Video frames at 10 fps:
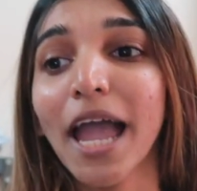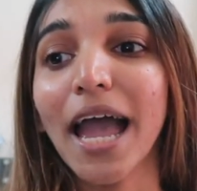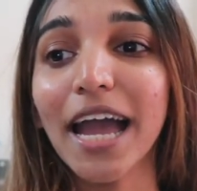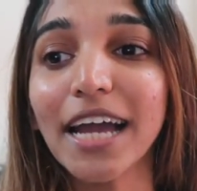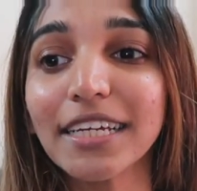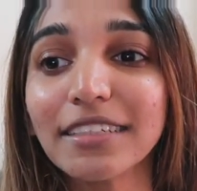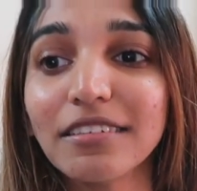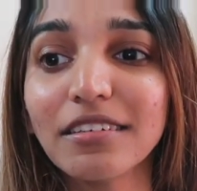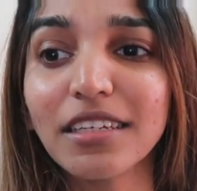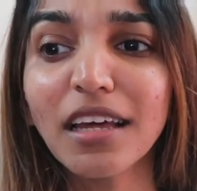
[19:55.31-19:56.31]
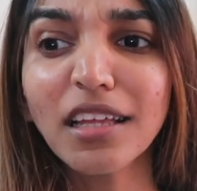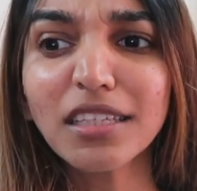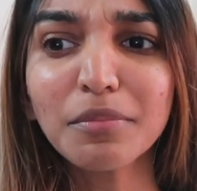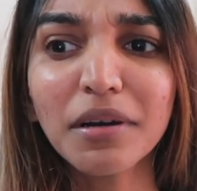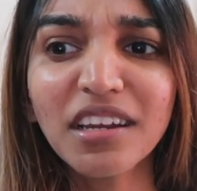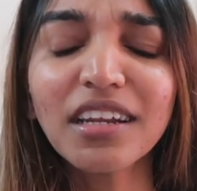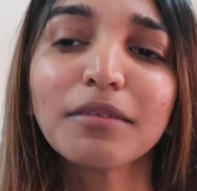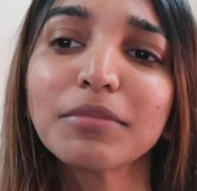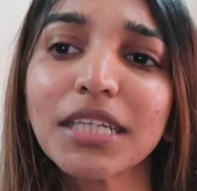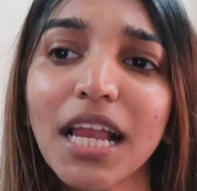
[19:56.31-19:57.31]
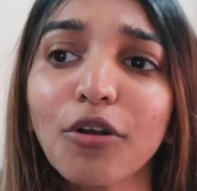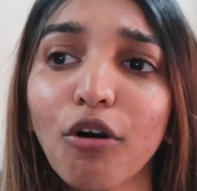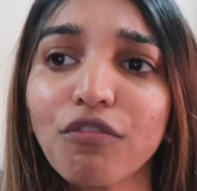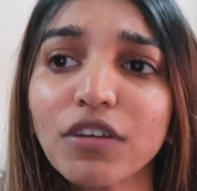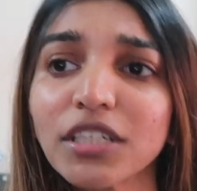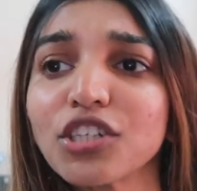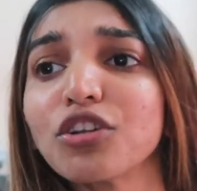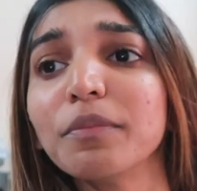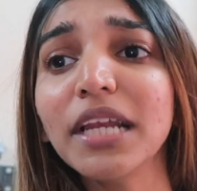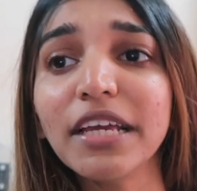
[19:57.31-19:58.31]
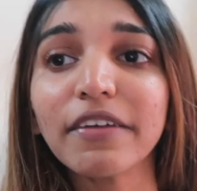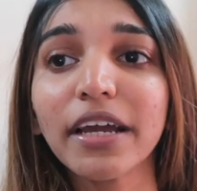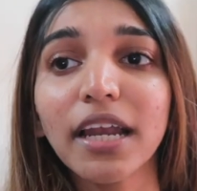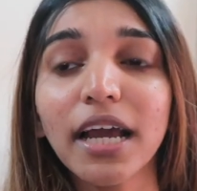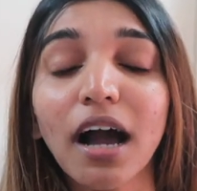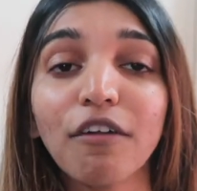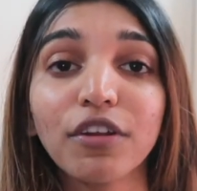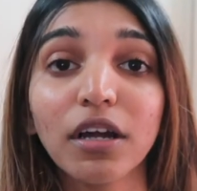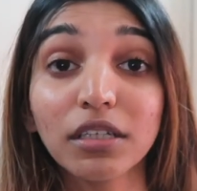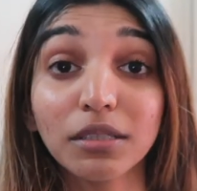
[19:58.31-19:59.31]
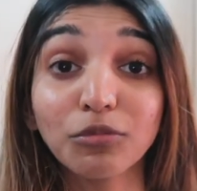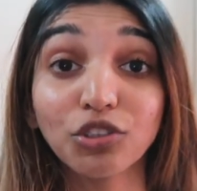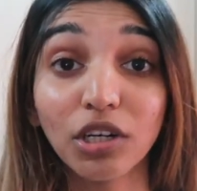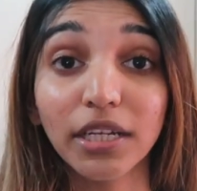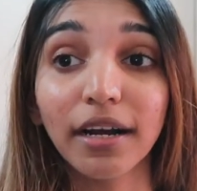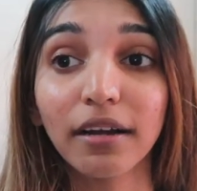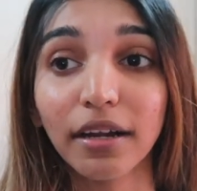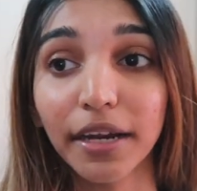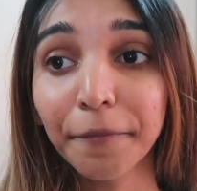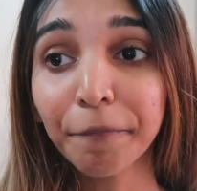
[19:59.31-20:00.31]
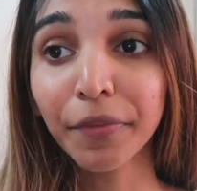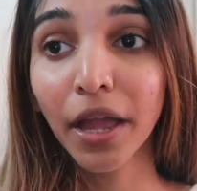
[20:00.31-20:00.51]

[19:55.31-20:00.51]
And yeah, that's about it. I'm still at office. I should be leaving in like half an hour because I'm really hungry.